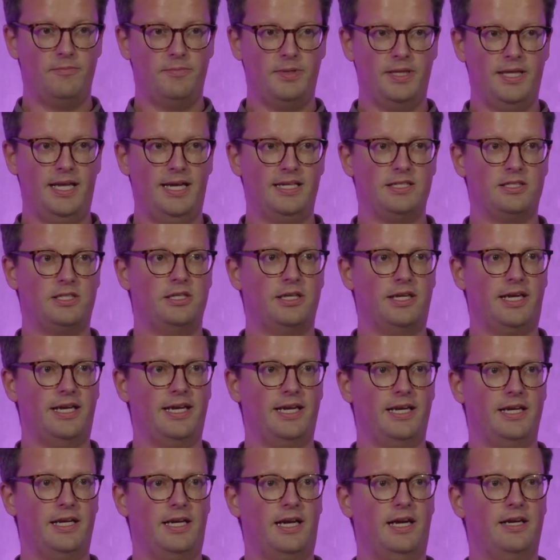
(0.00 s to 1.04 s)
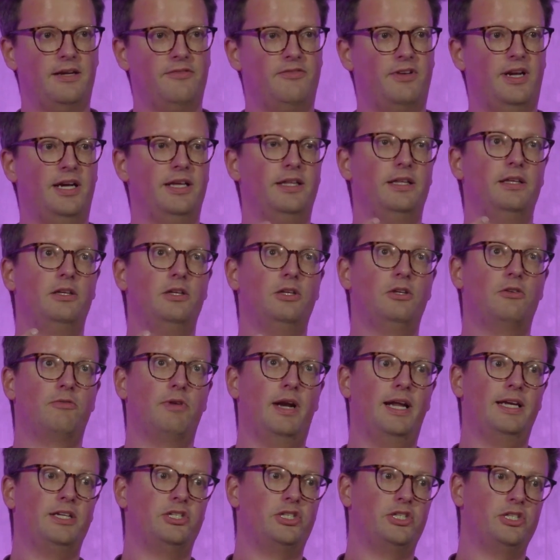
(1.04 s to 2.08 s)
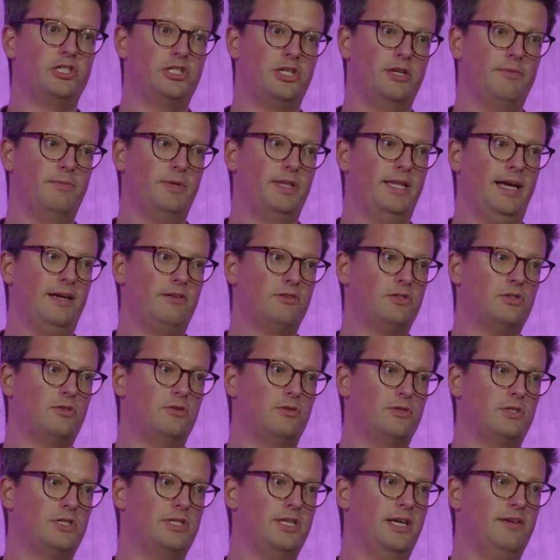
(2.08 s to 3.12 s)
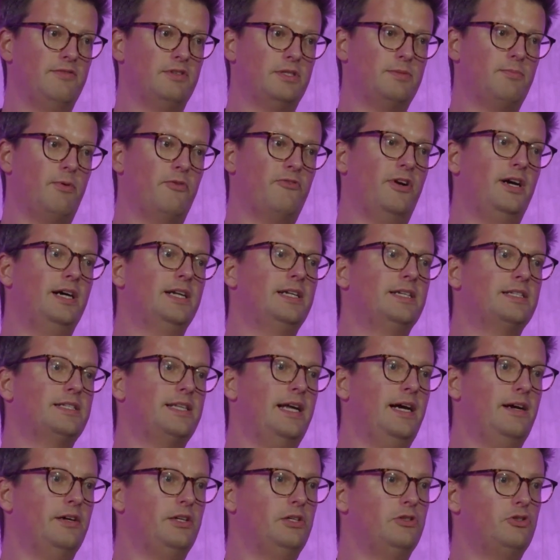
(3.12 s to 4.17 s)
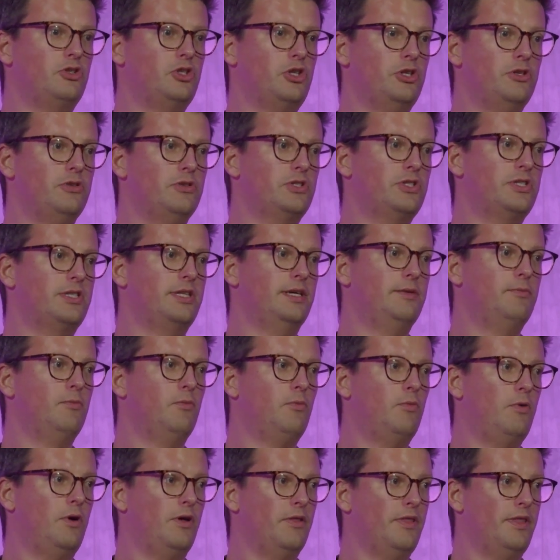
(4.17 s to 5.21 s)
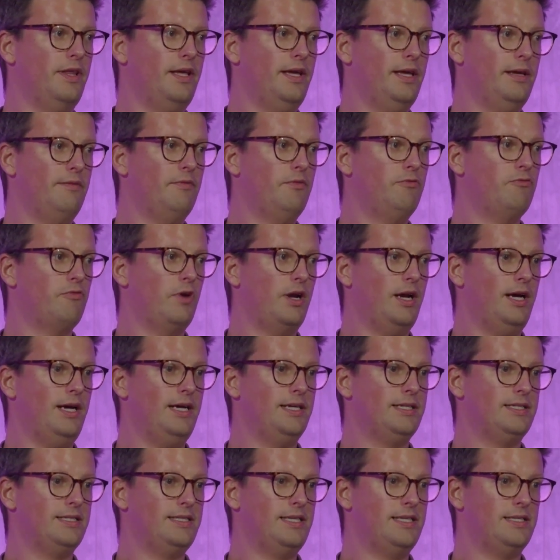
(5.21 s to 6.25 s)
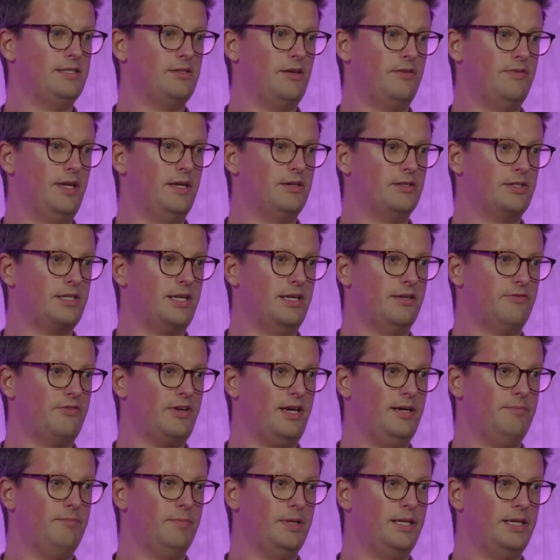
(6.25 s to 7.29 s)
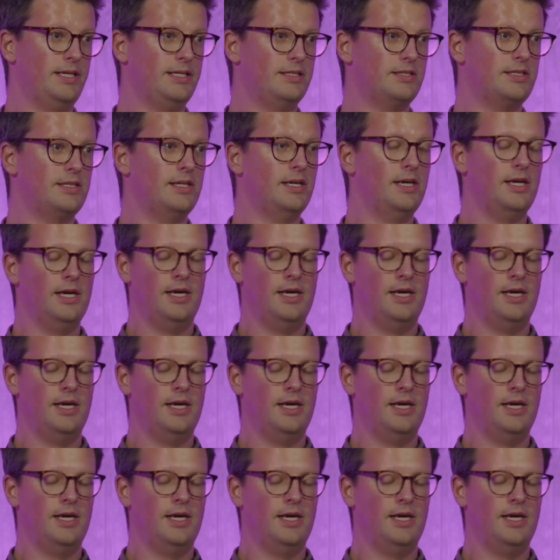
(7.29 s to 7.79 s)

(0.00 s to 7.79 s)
but that's looking at kind of like your relationship with the outsourced service providers, how you choose them, what the reliance is on those kind of companies.